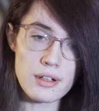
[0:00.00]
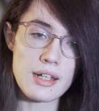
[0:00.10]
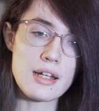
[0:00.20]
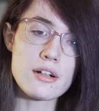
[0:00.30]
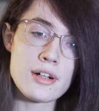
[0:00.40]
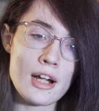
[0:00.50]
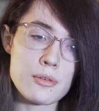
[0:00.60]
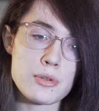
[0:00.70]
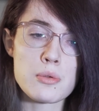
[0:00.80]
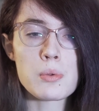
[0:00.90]
to interact
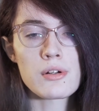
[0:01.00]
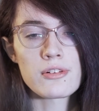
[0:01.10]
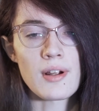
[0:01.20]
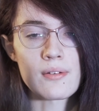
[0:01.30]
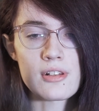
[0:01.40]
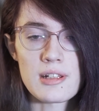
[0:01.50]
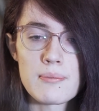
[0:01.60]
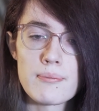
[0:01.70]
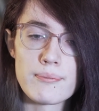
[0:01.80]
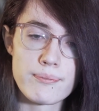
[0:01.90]
with the world around
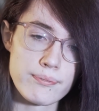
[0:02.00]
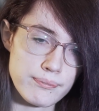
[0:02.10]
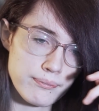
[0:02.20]
him. When